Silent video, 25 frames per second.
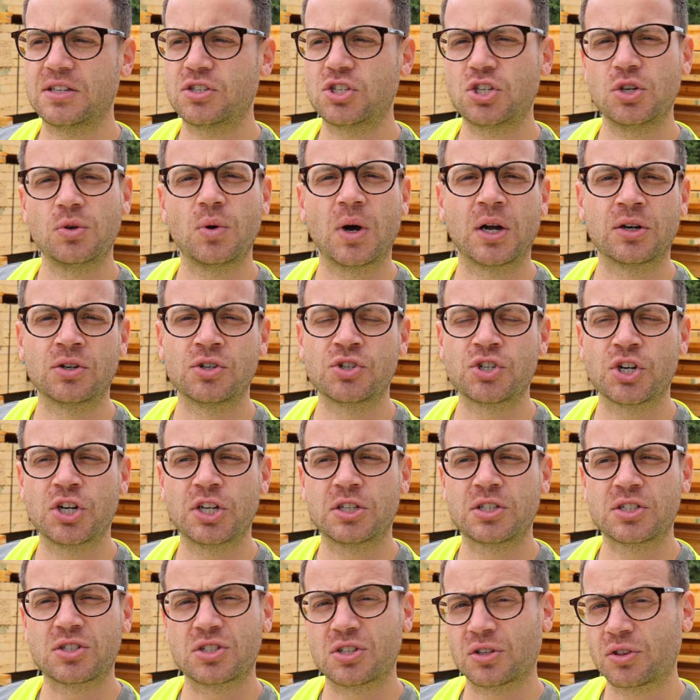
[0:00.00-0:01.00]

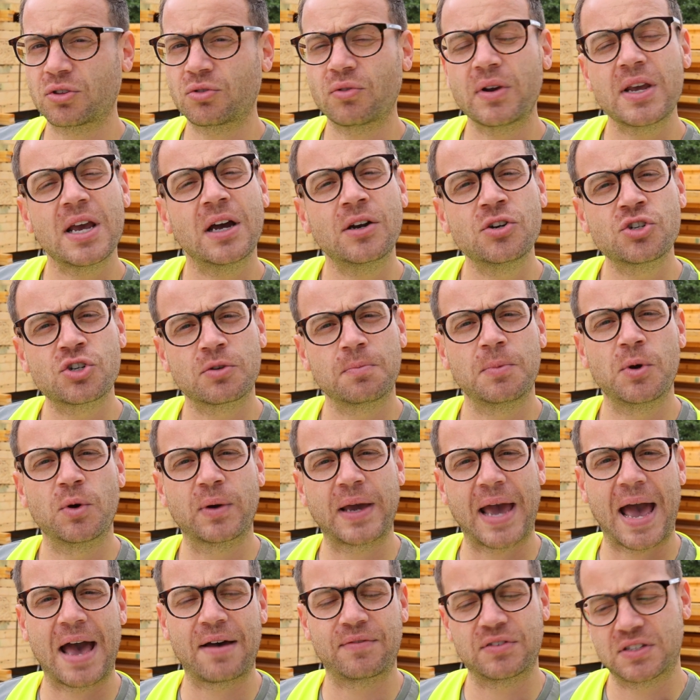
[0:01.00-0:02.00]
200 to 300 mil
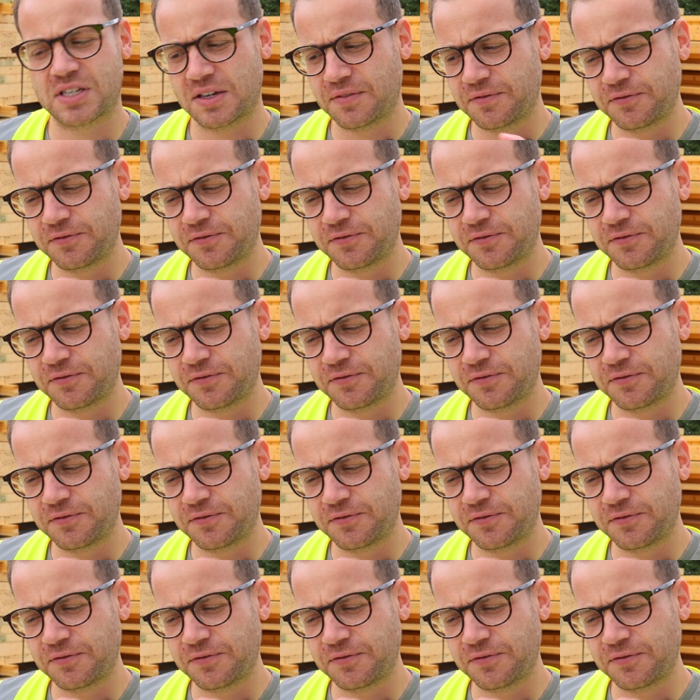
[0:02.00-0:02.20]
cavity